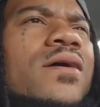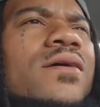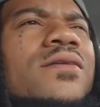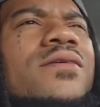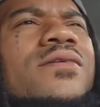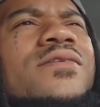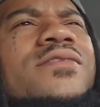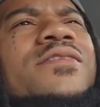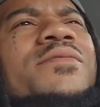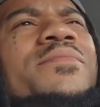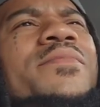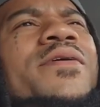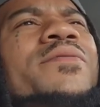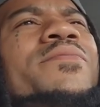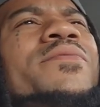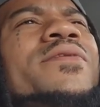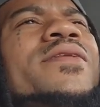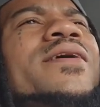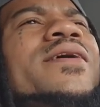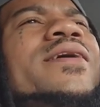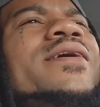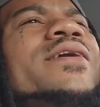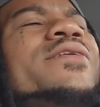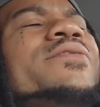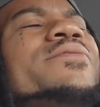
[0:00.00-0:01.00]
It doesn't man, what
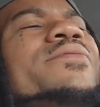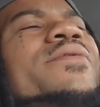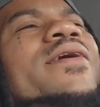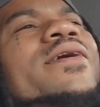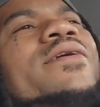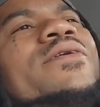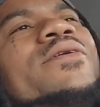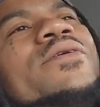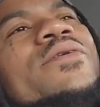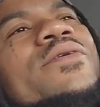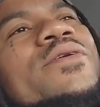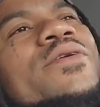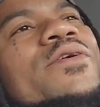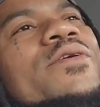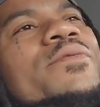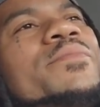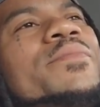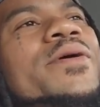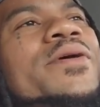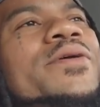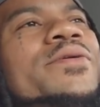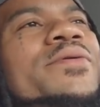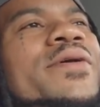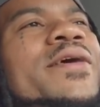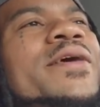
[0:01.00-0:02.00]
the hell you got going on,
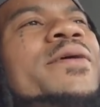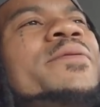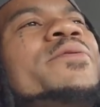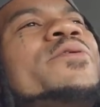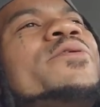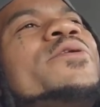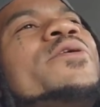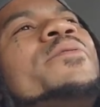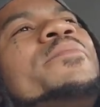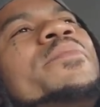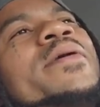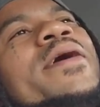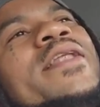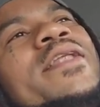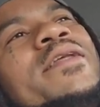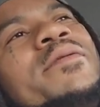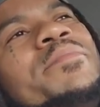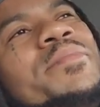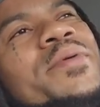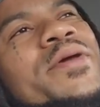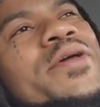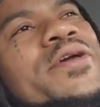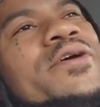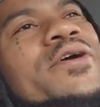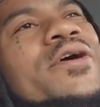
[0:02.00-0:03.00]
man? You keep going back to
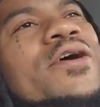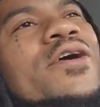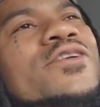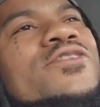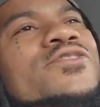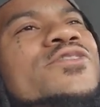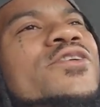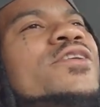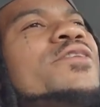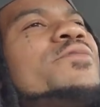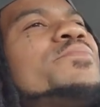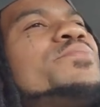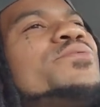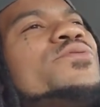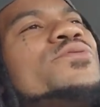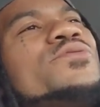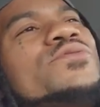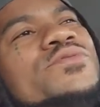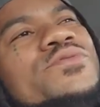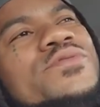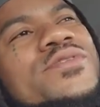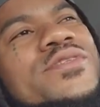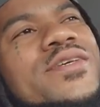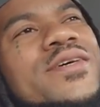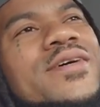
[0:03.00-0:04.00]
BR trying to
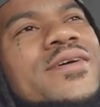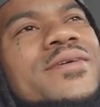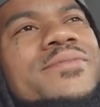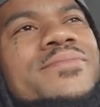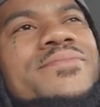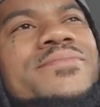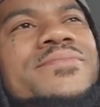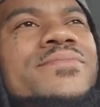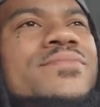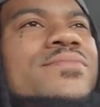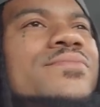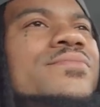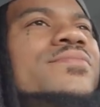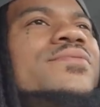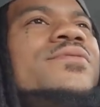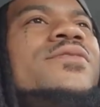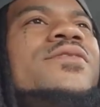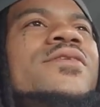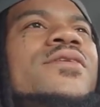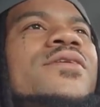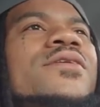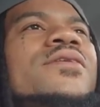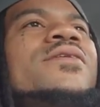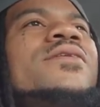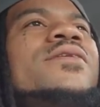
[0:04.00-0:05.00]
prove something
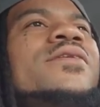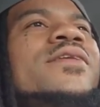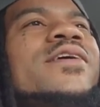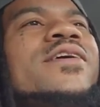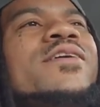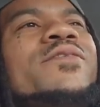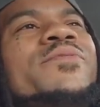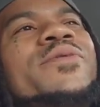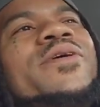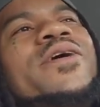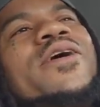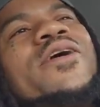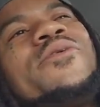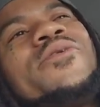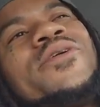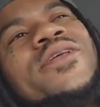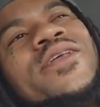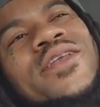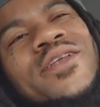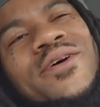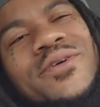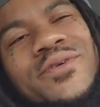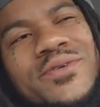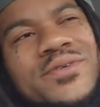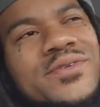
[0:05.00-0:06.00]
nigga, we
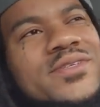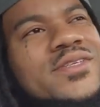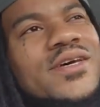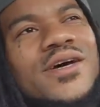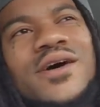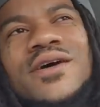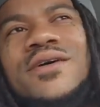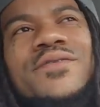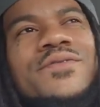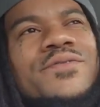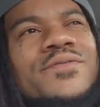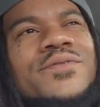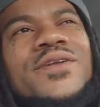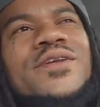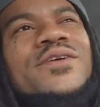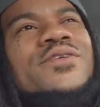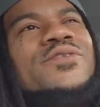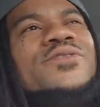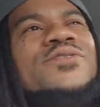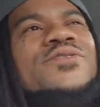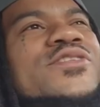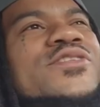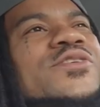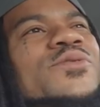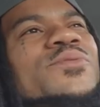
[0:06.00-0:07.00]
already know you tough. We know
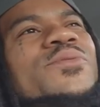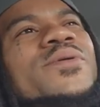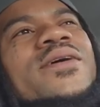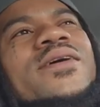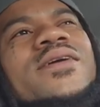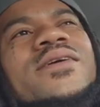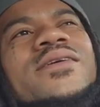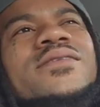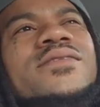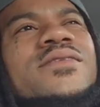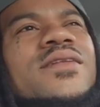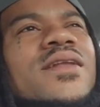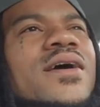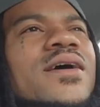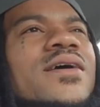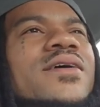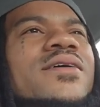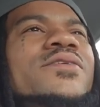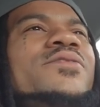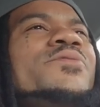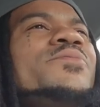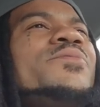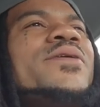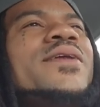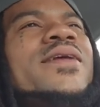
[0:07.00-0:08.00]
a squeeze.
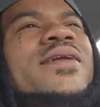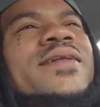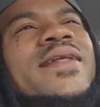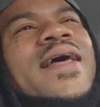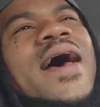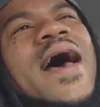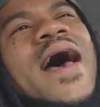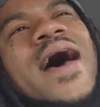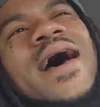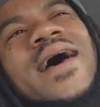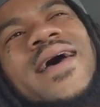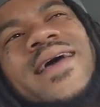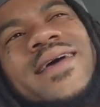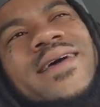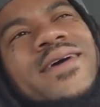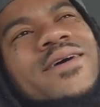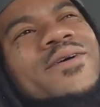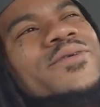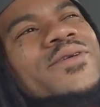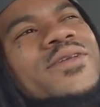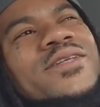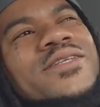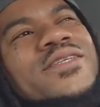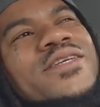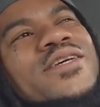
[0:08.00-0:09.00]
Like, you want to die and
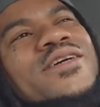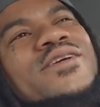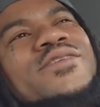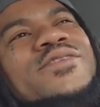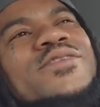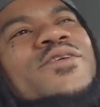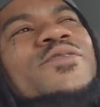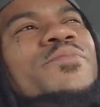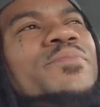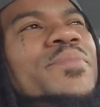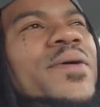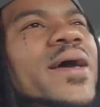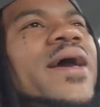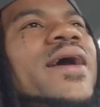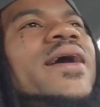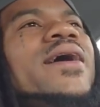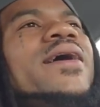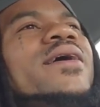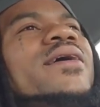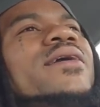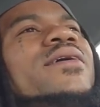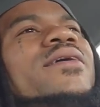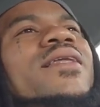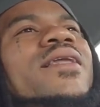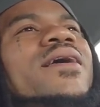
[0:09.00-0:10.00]
go to jail so
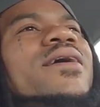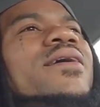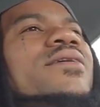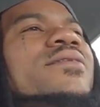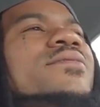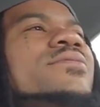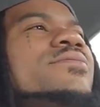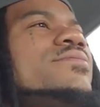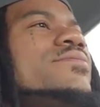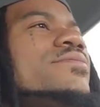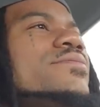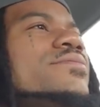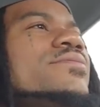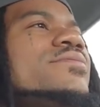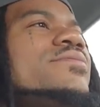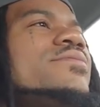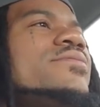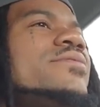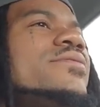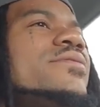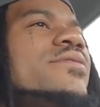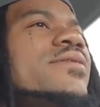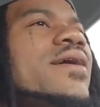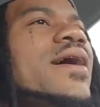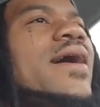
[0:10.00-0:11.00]
bad. Like,
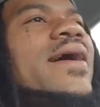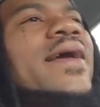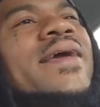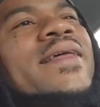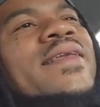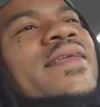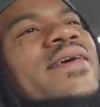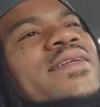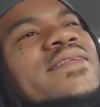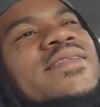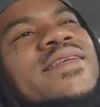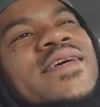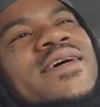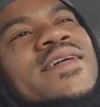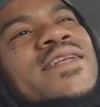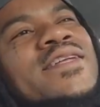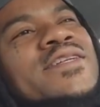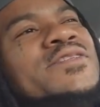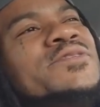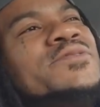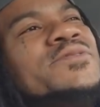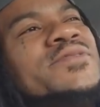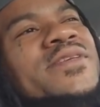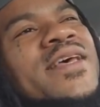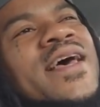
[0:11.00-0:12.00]
I can't even tell
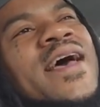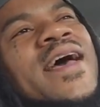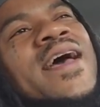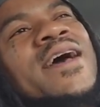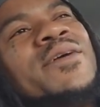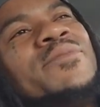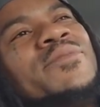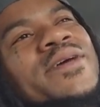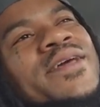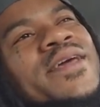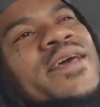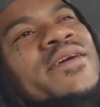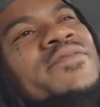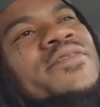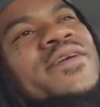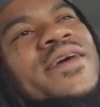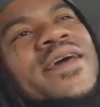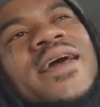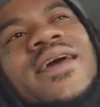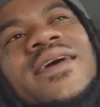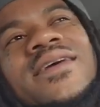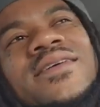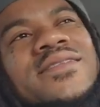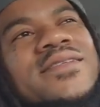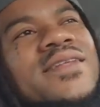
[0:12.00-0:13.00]
that you signed with Kevin
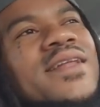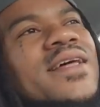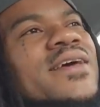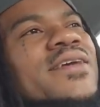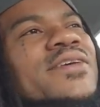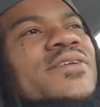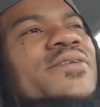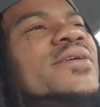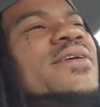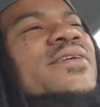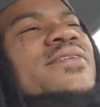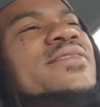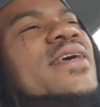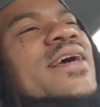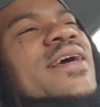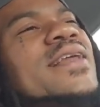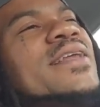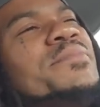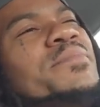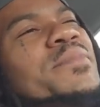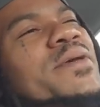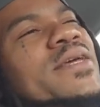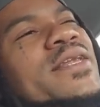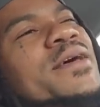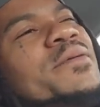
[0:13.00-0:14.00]
Gates. Like, you ain't signed
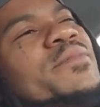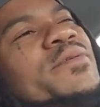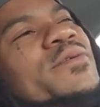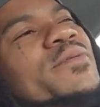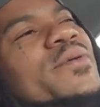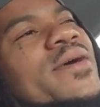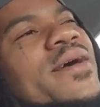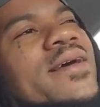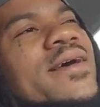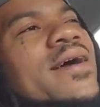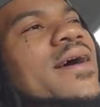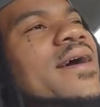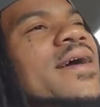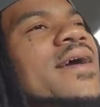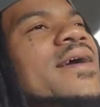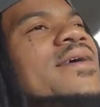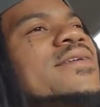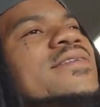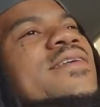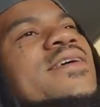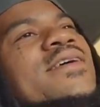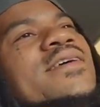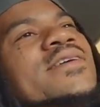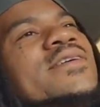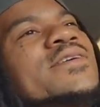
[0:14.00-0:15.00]
at BWA. I
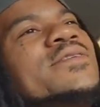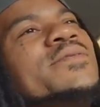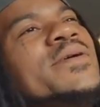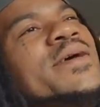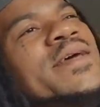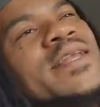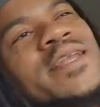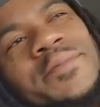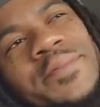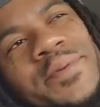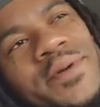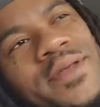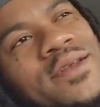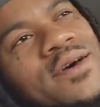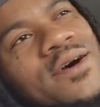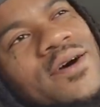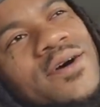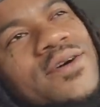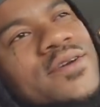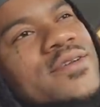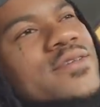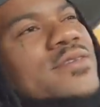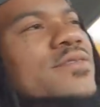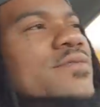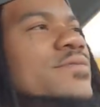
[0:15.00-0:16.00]
can't tell you an independent
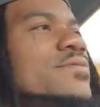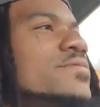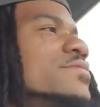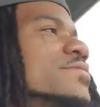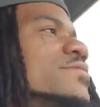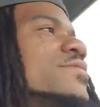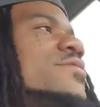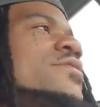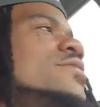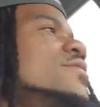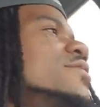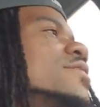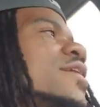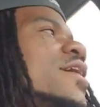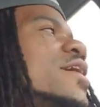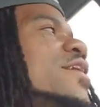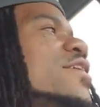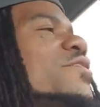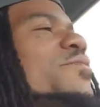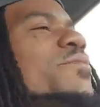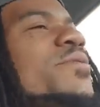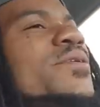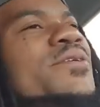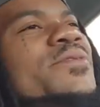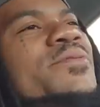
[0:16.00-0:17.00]
artist.
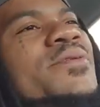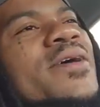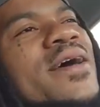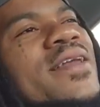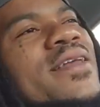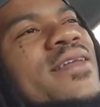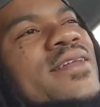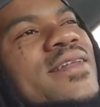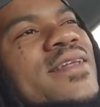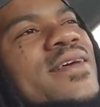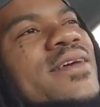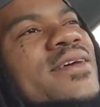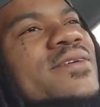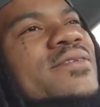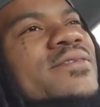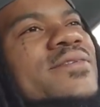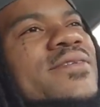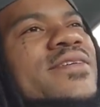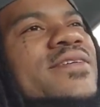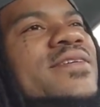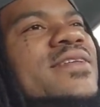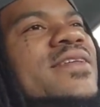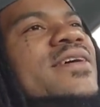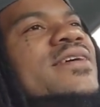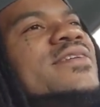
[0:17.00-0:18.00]
Ain't no way you got a deal.
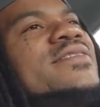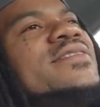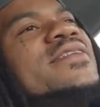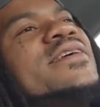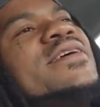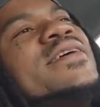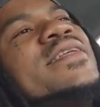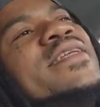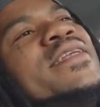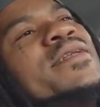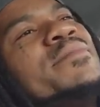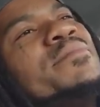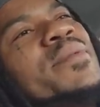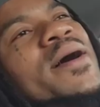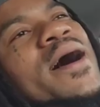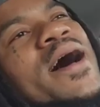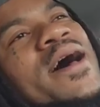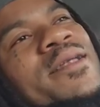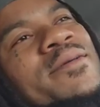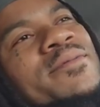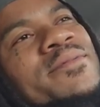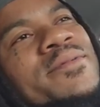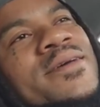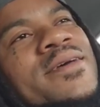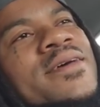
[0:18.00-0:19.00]
This nigga stood in the
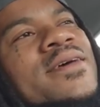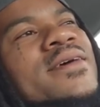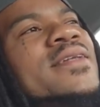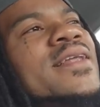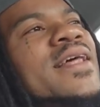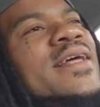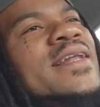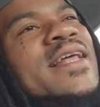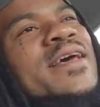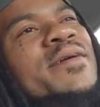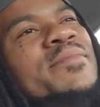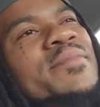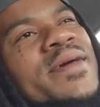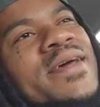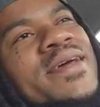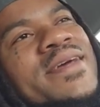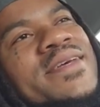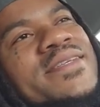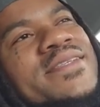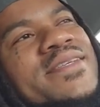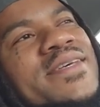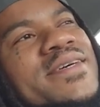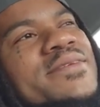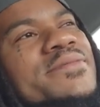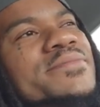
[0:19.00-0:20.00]
bottom. Like, that
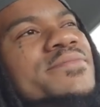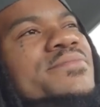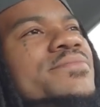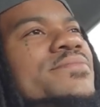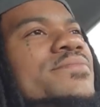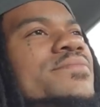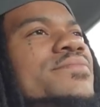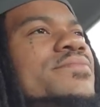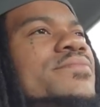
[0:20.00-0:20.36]
means something.